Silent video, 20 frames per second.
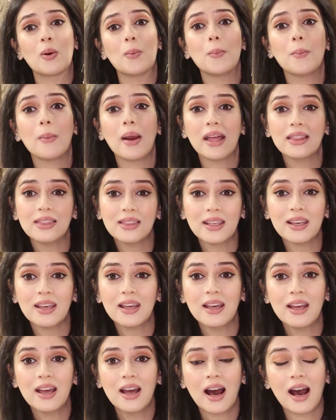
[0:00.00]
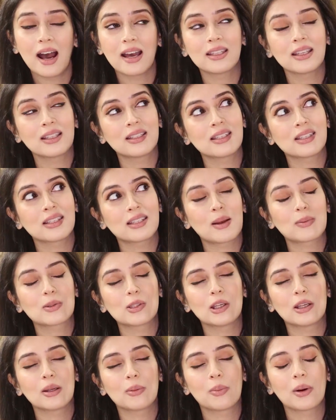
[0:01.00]
to a mehndi. I think this is
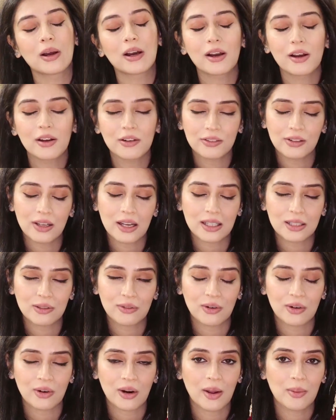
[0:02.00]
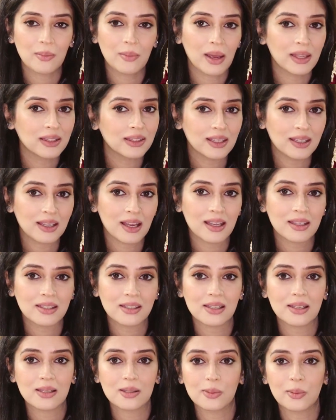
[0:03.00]
absolutely perfect for a mehndi
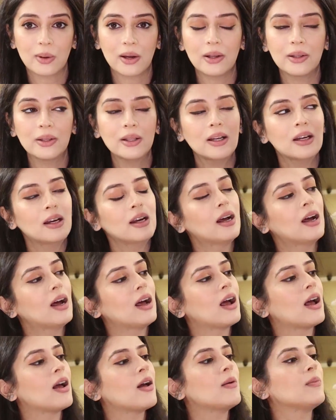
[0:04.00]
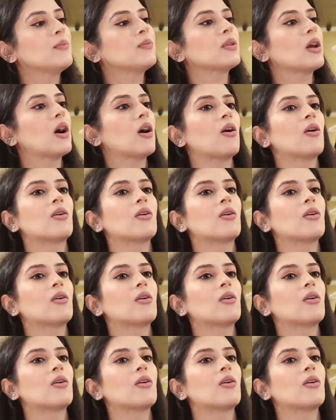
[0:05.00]
guest as well, um,